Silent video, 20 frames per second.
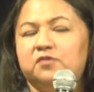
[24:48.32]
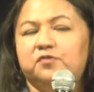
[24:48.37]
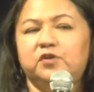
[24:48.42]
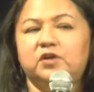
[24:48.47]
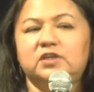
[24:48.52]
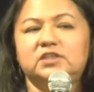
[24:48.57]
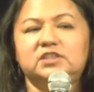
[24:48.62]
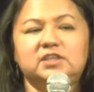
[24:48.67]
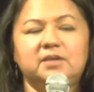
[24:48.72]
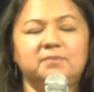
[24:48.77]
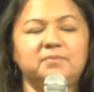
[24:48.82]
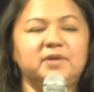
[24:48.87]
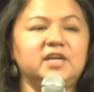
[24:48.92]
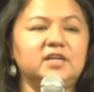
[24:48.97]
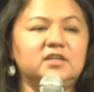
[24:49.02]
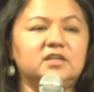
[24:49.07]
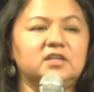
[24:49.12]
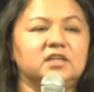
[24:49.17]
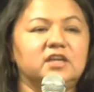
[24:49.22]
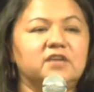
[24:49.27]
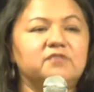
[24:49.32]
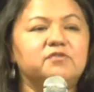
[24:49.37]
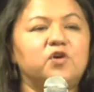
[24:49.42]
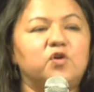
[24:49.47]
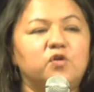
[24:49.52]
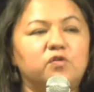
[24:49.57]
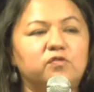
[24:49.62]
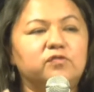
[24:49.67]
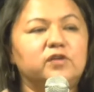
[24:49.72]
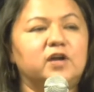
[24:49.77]
for somebody to live
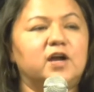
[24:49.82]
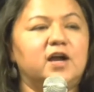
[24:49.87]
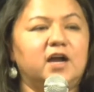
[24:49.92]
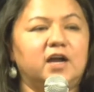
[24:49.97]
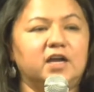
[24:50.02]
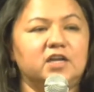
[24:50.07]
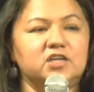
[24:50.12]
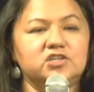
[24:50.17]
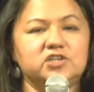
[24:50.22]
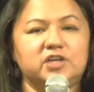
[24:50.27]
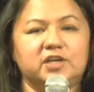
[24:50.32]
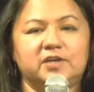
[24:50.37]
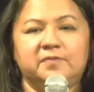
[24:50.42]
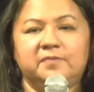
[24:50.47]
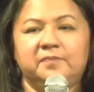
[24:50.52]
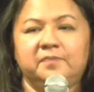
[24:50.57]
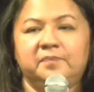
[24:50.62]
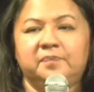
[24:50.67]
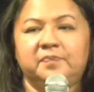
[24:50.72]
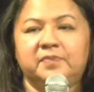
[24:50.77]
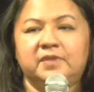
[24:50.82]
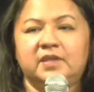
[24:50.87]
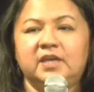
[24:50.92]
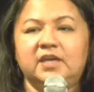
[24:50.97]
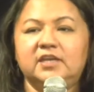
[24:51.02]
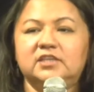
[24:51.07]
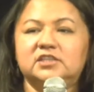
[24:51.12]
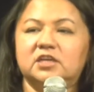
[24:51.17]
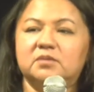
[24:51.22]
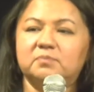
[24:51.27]
over a hundred.
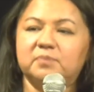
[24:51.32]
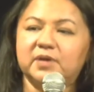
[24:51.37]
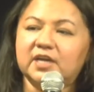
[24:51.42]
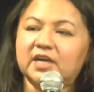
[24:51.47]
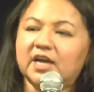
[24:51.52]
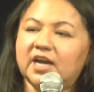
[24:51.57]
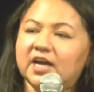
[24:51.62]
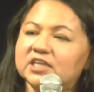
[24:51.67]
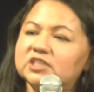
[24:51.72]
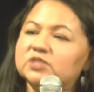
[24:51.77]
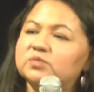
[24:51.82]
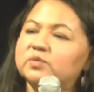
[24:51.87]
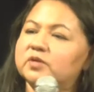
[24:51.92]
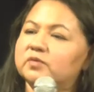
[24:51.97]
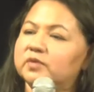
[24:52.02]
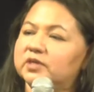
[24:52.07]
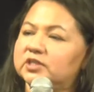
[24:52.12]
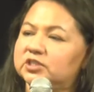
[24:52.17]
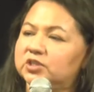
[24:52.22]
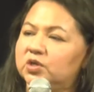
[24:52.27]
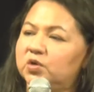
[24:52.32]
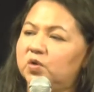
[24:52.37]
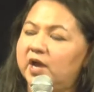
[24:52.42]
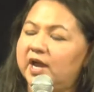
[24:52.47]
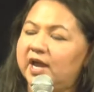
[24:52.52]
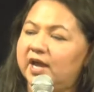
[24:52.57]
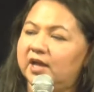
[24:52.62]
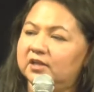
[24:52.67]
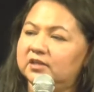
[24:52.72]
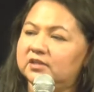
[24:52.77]
He said, because we were so
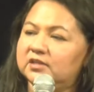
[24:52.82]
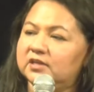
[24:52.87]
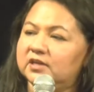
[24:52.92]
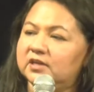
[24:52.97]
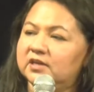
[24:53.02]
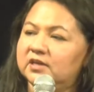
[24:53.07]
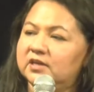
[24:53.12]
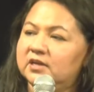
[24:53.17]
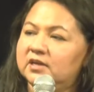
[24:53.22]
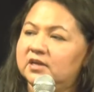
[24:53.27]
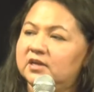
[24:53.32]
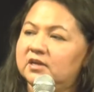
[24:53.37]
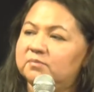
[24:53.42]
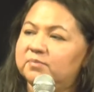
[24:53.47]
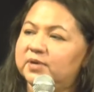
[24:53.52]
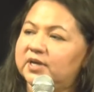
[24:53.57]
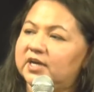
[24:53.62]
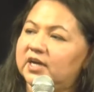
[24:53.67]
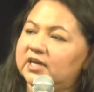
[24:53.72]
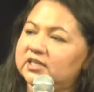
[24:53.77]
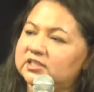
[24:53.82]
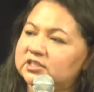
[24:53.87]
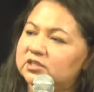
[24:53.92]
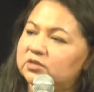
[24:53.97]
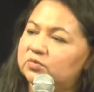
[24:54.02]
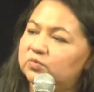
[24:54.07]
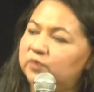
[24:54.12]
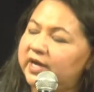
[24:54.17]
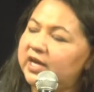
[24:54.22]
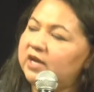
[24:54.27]
healthy, because
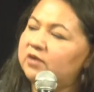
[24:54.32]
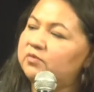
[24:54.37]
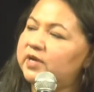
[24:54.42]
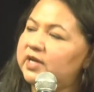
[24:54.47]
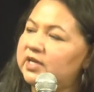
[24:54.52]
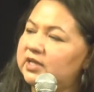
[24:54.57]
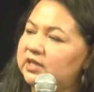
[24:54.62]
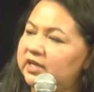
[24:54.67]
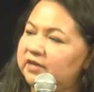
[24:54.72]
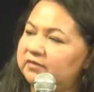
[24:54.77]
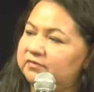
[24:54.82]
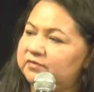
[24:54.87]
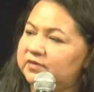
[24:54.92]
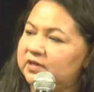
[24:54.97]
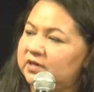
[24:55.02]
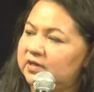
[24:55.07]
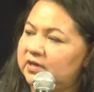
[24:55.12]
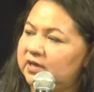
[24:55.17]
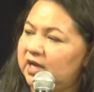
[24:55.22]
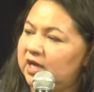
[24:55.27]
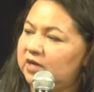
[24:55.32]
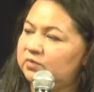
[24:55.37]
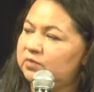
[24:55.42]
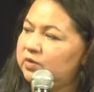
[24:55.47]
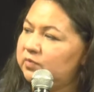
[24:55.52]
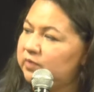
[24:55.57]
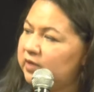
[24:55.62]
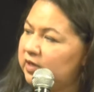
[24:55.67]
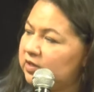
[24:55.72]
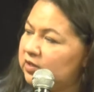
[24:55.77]
the way we lived and
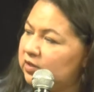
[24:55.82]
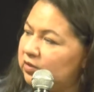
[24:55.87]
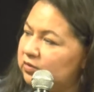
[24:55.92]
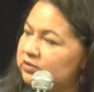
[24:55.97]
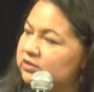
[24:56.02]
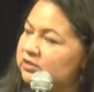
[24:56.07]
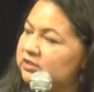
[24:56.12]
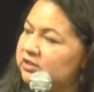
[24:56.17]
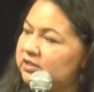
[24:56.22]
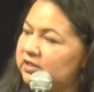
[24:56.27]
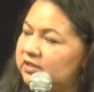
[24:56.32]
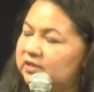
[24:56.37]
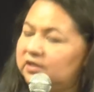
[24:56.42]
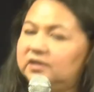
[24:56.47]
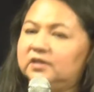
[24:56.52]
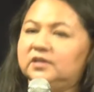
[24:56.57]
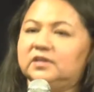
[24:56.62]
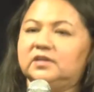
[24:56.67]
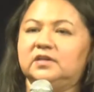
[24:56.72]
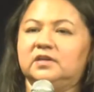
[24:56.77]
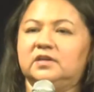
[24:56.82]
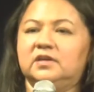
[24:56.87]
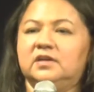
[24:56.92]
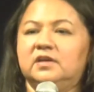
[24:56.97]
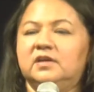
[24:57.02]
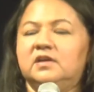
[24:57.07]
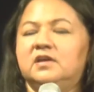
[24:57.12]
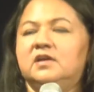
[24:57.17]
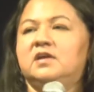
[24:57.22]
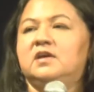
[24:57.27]
we were close to the earth.
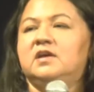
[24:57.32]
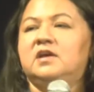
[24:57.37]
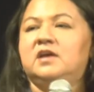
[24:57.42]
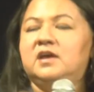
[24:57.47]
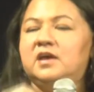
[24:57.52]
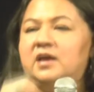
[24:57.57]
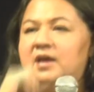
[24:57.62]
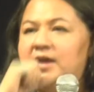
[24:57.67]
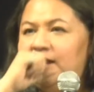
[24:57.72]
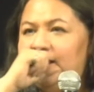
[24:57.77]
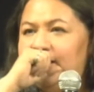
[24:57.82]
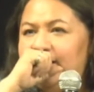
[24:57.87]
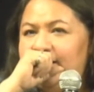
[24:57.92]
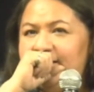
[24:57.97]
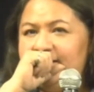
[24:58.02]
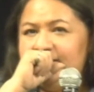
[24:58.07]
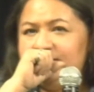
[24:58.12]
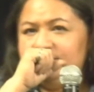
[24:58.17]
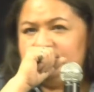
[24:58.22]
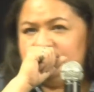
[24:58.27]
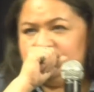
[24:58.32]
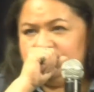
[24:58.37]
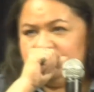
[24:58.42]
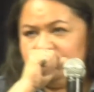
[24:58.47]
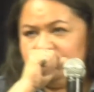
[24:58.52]
And